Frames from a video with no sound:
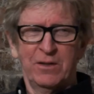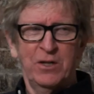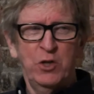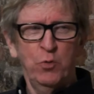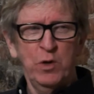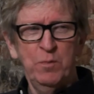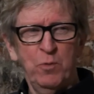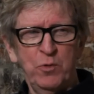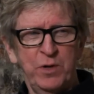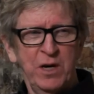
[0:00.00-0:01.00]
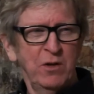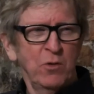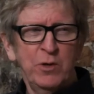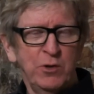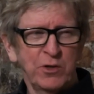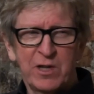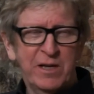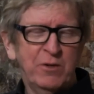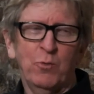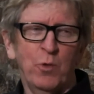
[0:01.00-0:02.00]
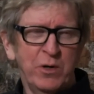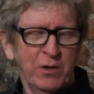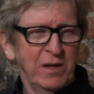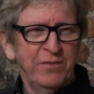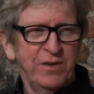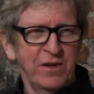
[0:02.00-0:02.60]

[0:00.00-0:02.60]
that you wouldn't mow down, or you just like where you live